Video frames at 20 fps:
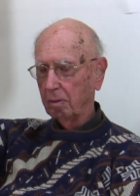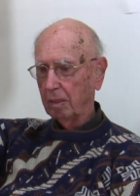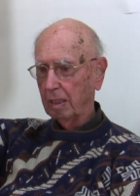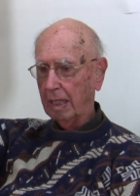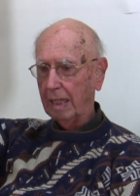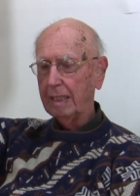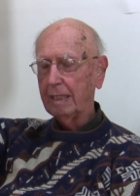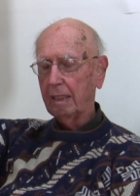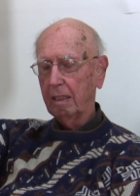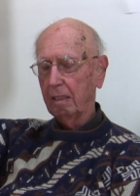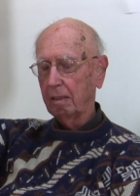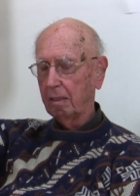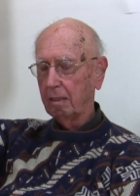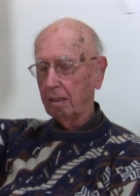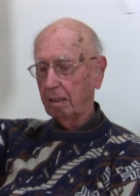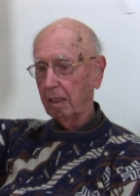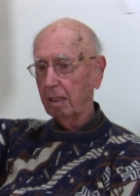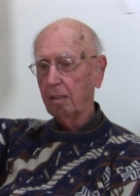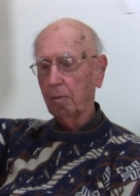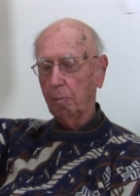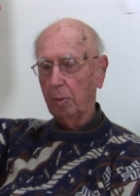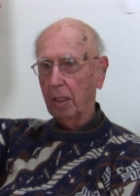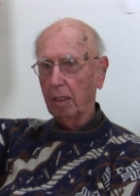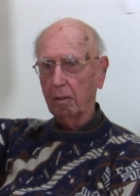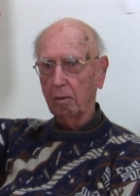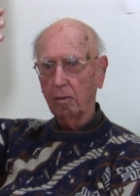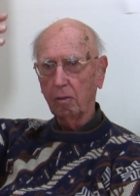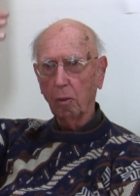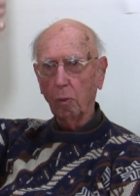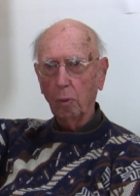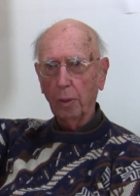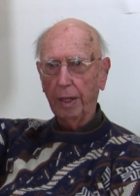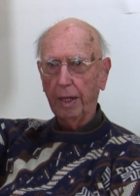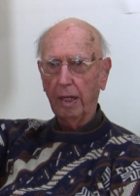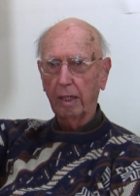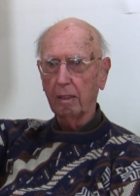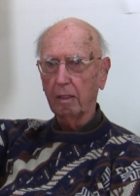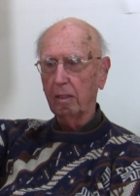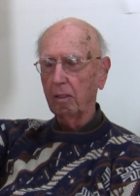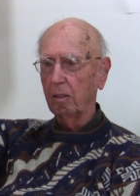like to think about going
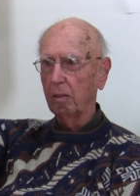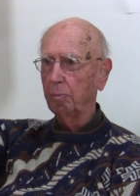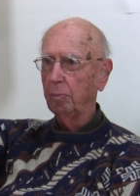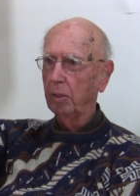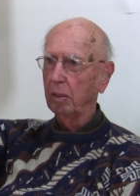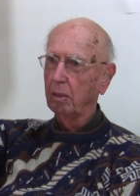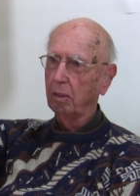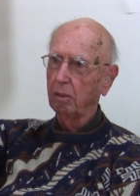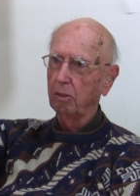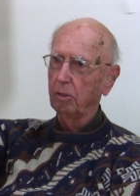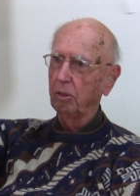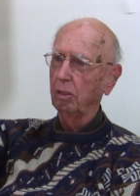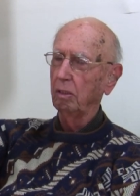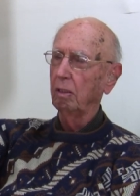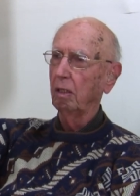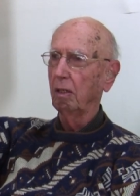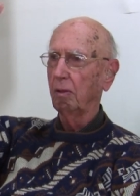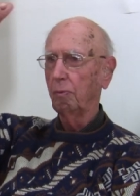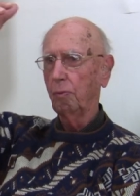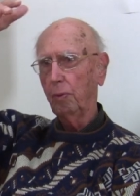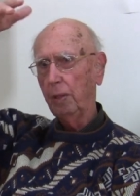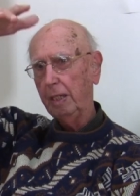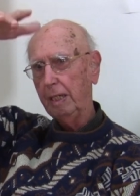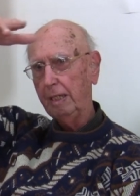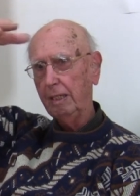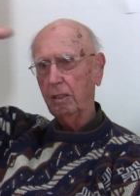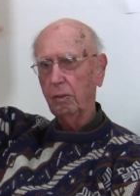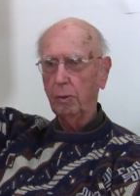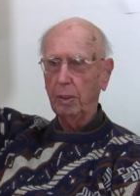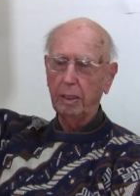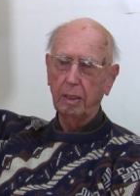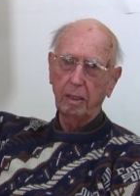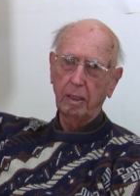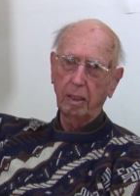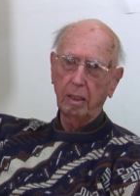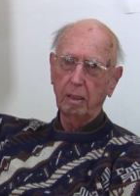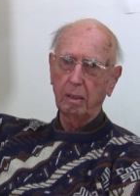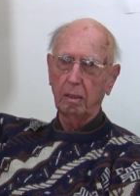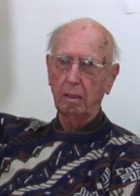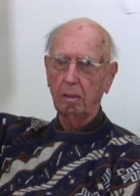out there because you got radio
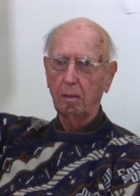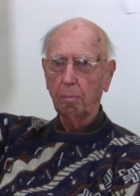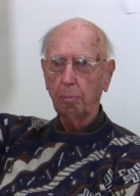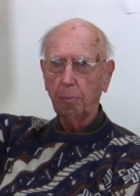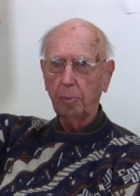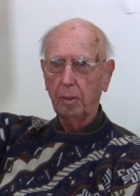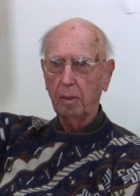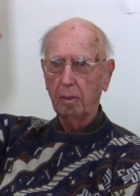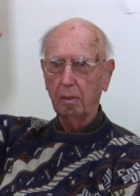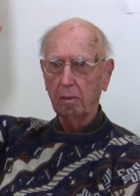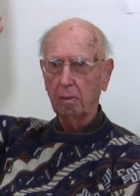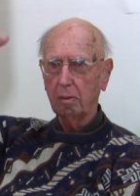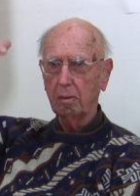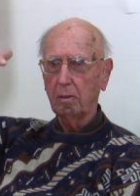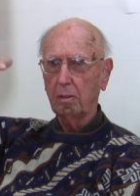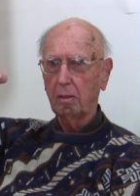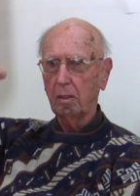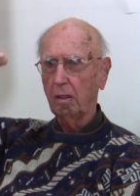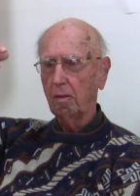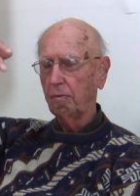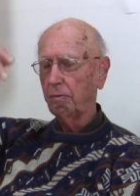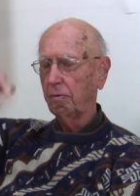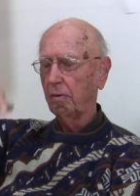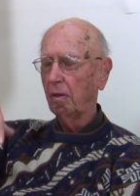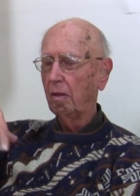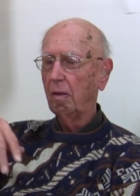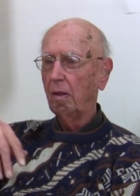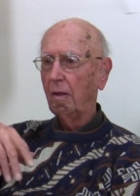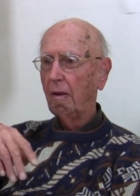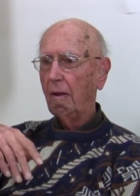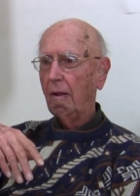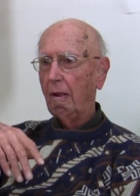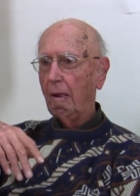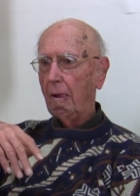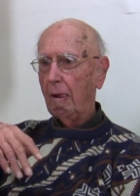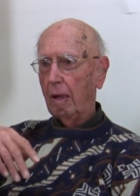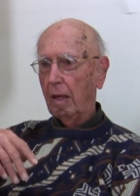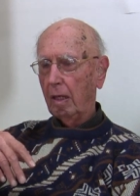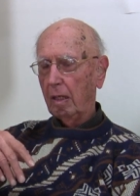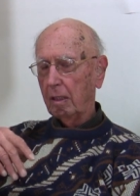antenna up there and stuff.
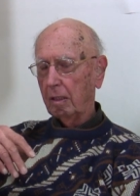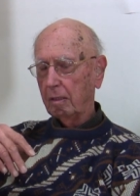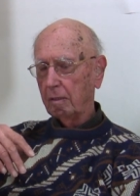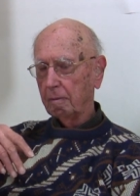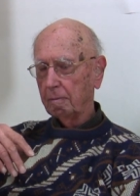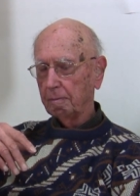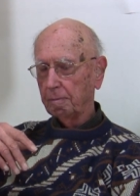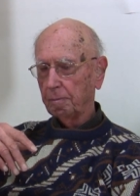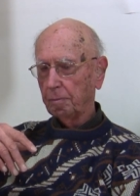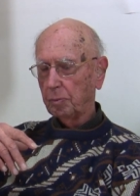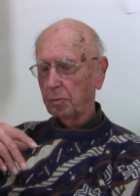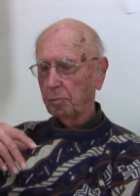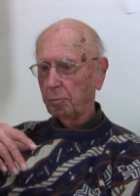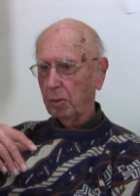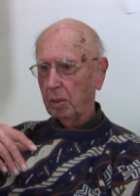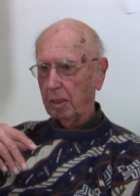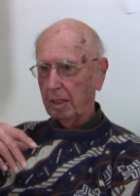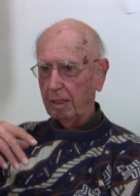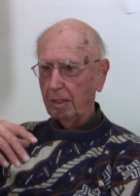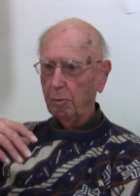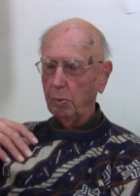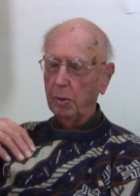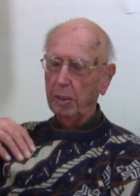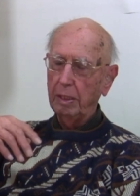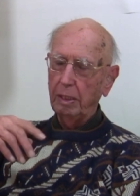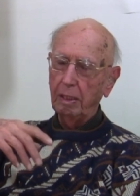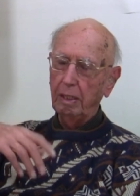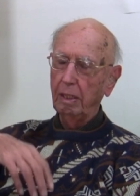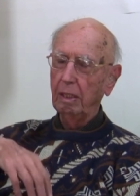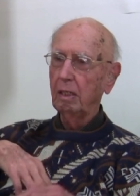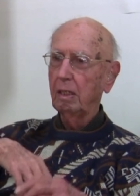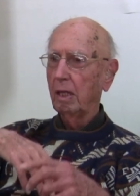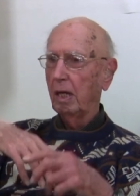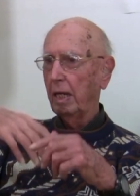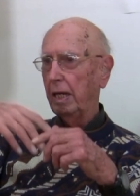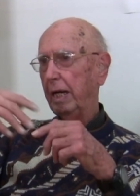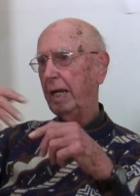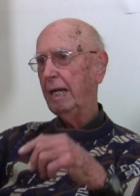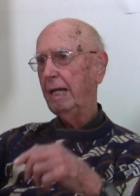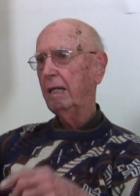And but anyway, he
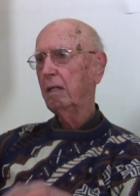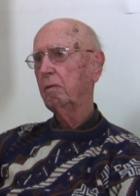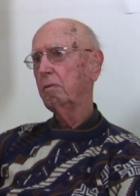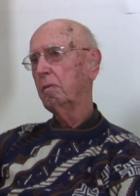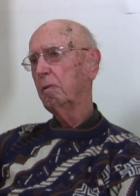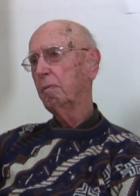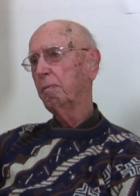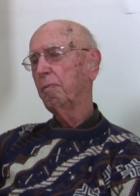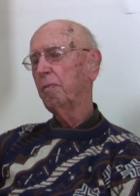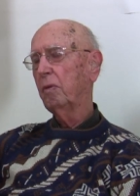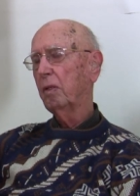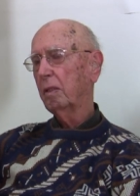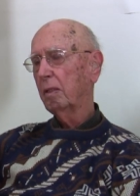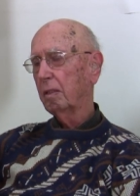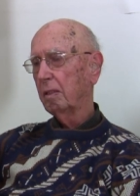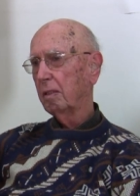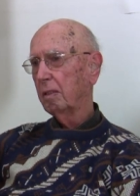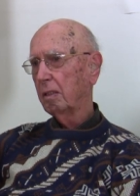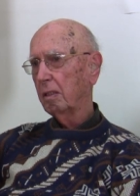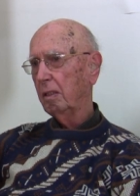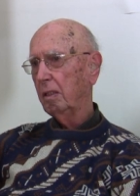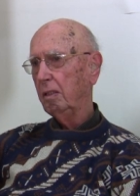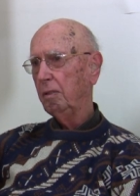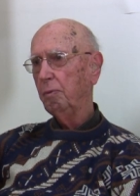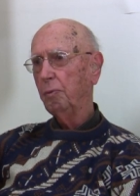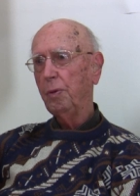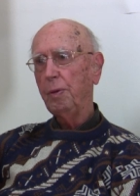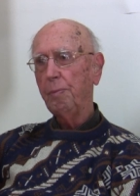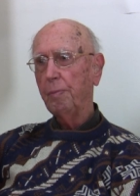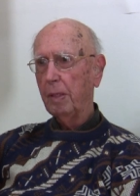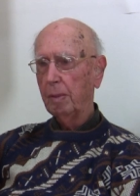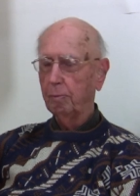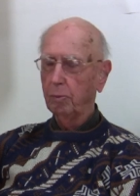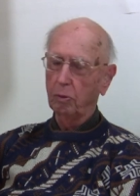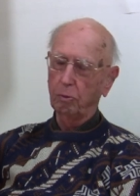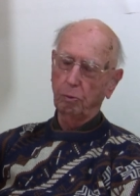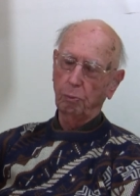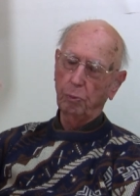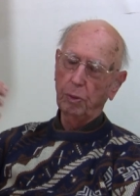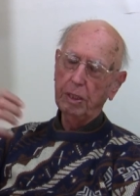got out. He
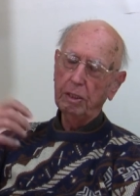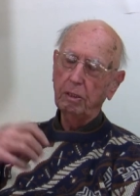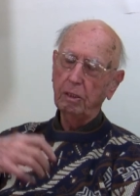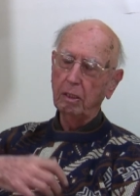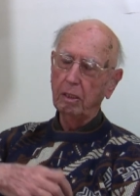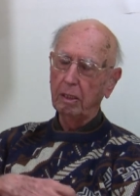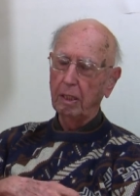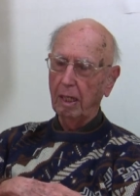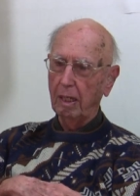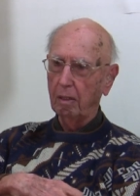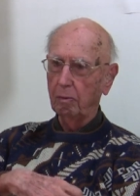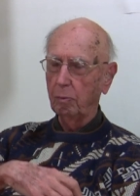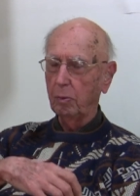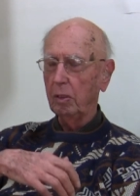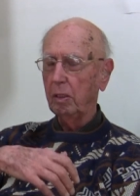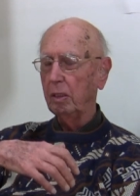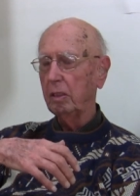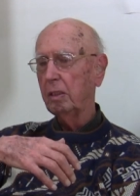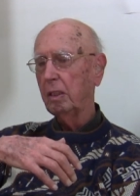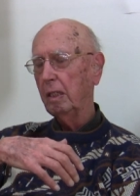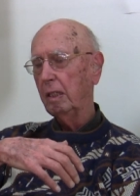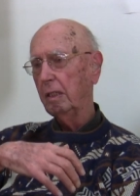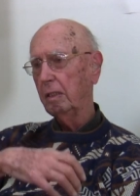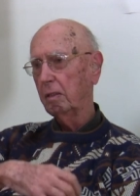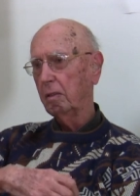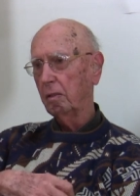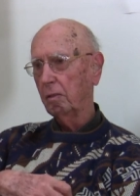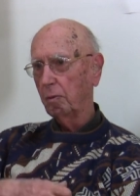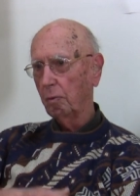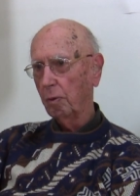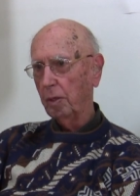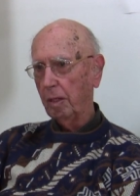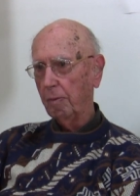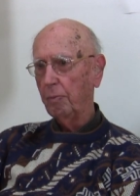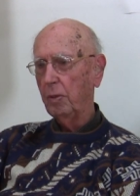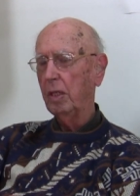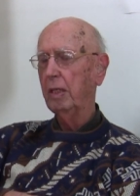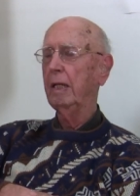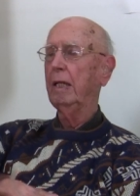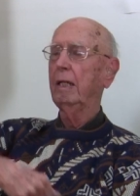remembers reaching down with his hand to
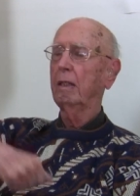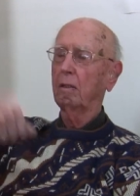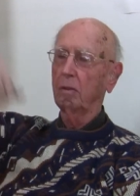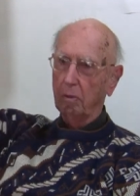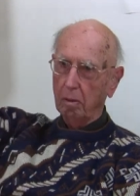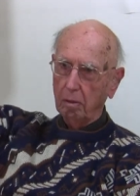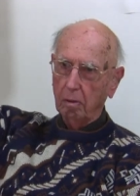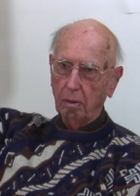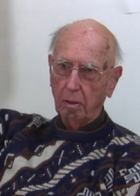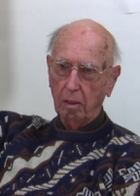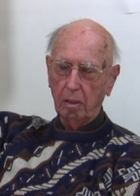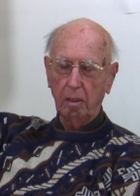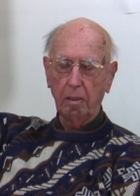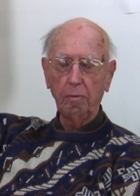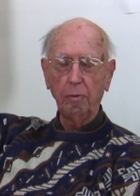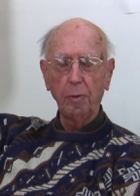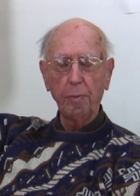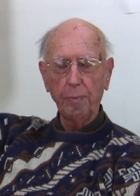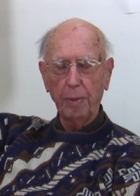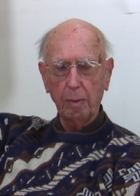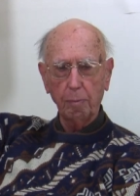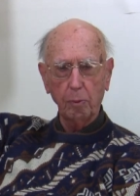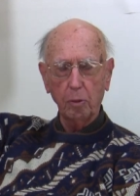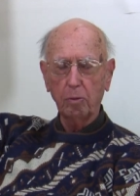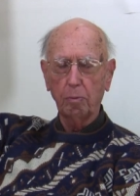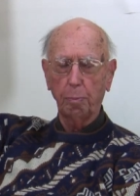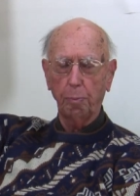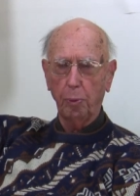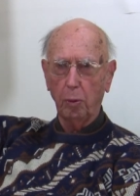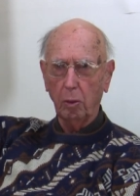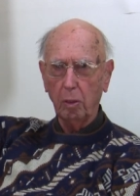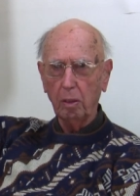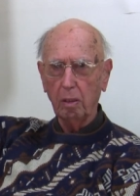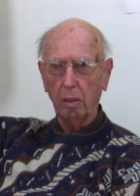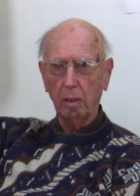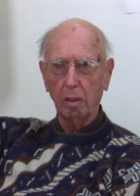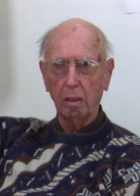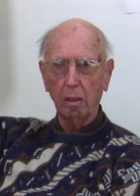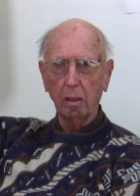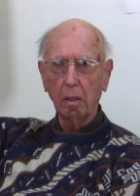grab the handle, and he remembers
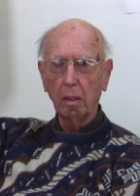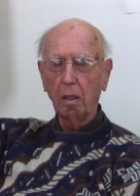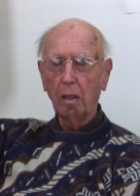pulling it